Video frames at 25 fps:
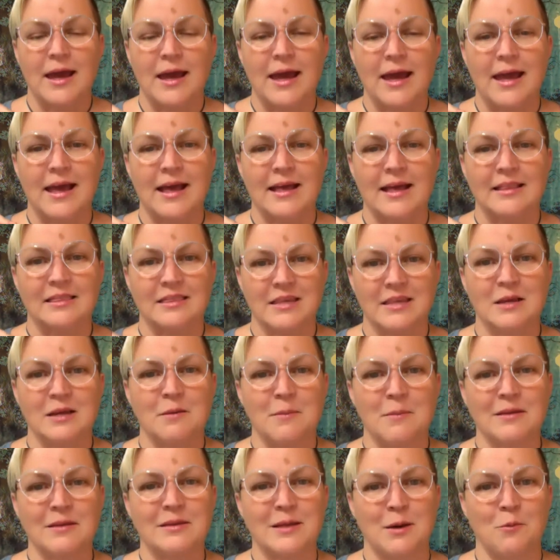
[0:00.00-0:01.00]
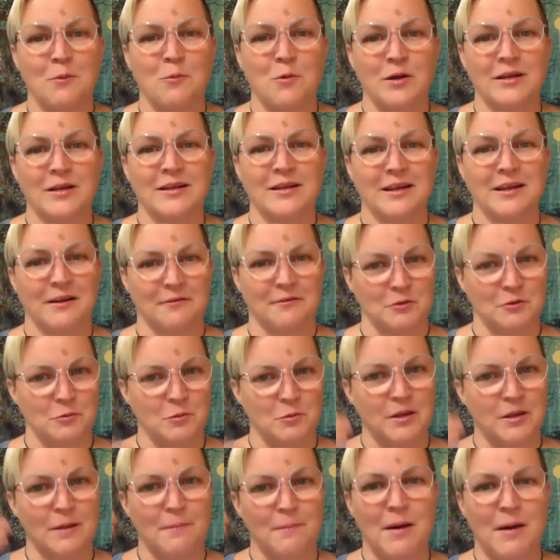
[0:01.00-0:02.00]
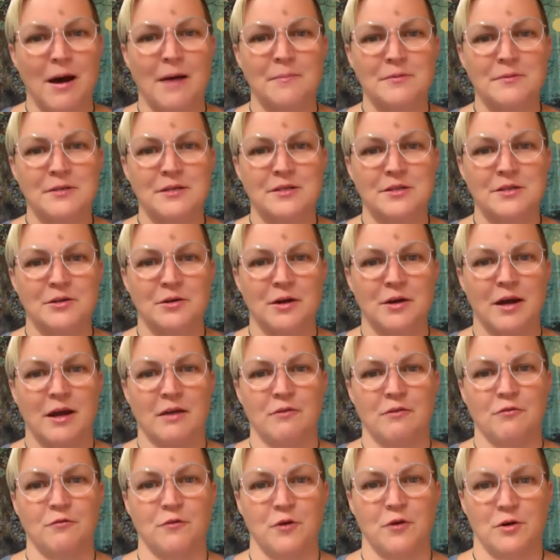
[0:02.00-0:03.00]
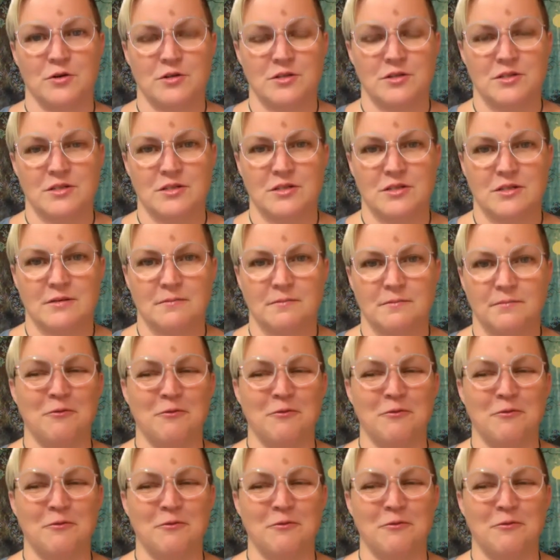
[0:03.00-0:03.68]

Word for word: And think about that one gift, the one that pops into your head first.